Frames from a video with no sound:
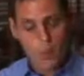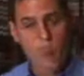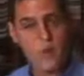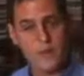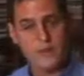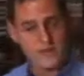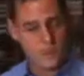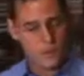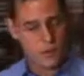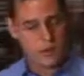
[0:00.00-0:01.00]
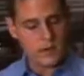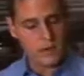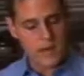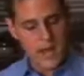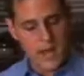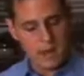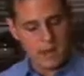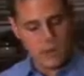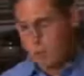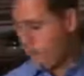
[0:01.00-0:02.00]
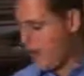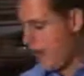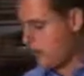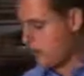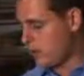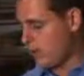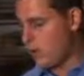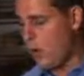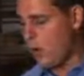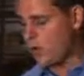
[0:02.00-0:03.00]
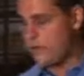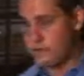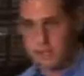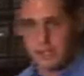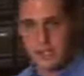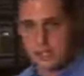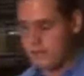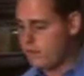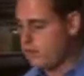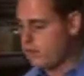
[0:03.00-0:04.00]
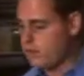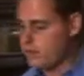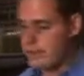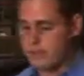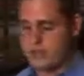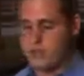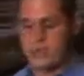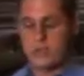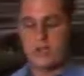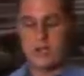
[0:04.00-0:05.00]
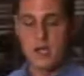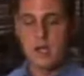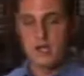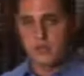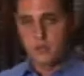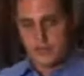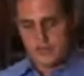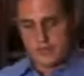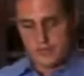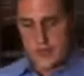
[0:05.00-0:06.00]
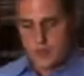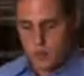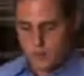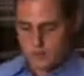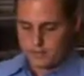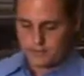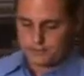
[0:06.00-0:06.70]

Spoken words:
one with tap water and one with alkaline water from the Juvelle Rejuvenation Station. This one is the tap water.